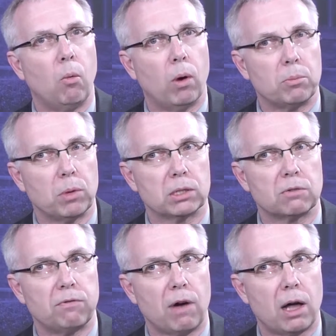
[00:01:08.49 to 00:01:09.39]
one
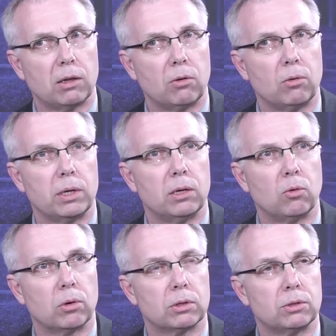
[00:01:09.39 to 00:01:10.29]
must follow in
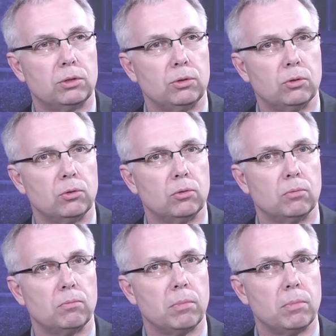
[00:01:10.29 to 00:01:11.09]
order to